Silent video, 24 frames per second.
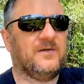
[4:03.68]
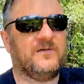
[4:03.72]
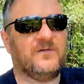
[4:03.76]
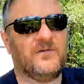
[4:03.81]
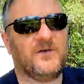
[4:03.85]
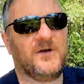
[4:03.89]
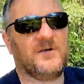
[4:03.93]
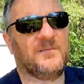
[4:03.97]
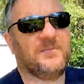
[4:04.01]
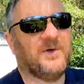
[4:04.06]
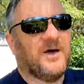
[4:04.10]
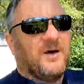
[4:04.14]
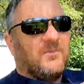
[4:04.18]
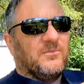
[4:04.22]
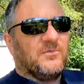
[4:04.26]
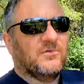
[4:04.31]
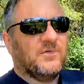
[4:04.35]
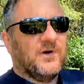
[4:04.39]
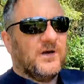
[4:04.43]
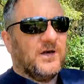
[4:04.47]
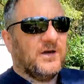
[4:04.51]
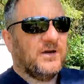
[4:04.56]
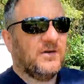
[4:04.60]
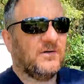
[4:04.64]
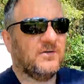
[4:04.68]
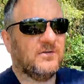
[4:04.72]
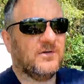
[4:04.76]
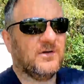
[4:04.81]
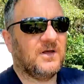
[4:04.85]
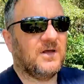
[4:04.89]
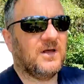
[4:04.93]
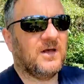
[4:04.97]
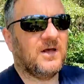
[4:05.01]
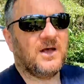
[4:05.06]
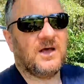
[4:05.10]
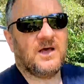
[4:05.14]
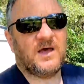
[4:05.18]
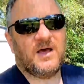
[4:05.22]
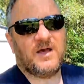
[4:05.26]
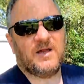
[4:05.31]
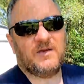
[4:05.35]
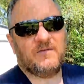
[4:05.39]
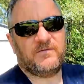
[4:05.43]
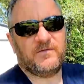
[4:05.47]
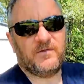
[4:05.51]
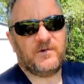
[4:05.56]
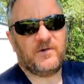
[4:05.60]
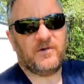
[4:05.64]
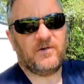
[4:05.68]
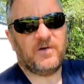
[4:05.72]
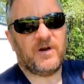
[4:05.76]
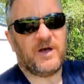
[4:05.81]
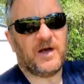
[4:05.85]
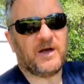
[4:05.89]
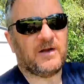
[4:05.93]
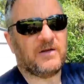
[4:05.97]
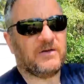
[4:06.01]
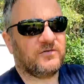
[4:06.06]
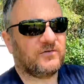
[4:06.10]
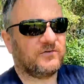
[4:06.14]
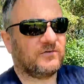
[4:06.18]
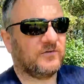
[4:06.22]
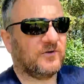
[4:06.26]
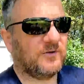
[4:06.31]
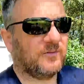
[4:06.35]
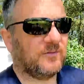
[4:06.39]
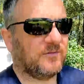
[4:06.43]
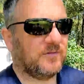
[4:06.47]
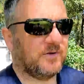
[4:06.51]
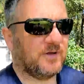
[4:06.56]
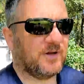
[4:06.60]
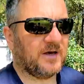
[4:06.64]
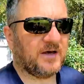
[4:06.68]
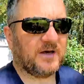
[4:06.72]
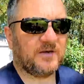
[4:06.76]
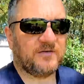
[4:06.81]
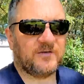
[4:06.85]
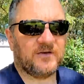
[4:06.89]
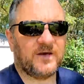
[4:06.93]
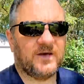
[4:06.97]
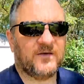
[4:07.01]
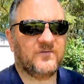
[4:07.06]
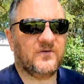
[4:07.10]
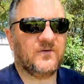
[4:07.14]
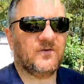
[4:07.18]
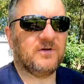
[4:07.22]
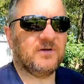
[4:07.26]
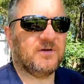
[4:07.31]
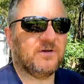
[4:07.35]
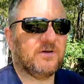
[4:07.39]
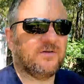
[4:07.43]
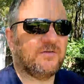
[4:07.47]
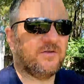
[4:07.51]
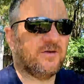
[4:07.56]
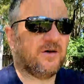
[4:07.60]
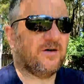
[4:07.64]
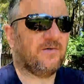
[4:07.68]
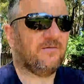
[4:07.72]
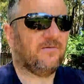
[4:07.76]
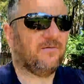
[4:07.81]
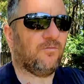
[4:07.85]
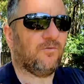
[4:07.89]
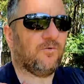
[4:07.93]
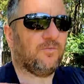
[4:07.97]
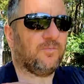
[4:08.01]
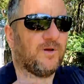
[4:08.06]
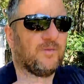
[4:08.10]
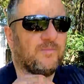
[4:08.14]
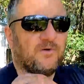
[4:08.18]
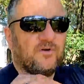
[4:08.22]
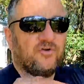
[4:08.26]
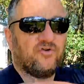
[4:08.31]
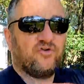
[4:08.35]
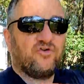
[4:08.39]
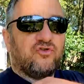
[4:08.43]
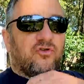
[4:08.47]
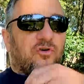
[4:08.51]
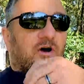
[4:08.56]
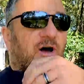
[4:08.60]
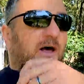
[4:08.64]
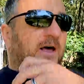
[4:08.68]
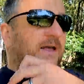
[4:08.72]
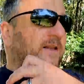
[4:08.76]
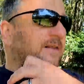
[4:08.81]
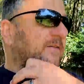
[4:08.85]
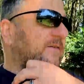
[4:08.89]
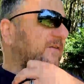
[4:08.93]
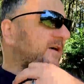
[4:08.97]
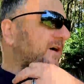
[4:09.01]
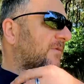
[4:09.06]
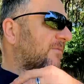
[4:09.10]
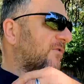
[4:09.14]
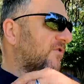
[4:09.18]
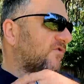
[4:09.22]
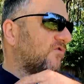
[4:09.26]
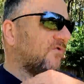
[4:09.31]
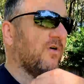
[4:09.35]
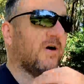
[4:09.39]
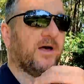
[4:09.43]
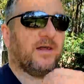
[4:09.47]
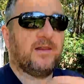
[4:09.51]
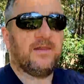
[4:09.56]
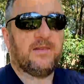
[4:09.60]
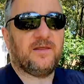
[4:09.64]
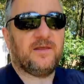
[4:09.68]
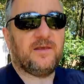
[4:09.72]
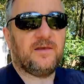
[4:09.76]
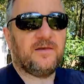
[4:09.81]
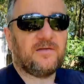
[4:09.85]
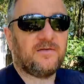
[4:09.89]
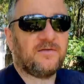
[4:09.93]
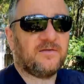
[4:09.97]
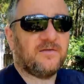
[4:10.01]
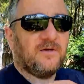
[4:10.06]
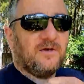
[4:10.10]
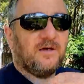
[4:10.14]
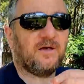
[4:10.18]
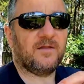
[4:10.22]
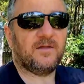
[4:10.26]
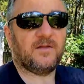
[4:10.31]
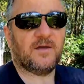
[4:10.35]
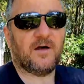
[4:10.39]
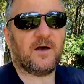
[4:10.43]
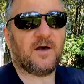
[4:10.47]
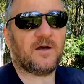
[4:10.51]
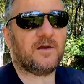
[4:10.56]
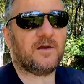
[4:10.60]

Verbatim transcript: as unbound merino and if you go down description i actually have you a discount for it but i've been trying this out i've been trying this the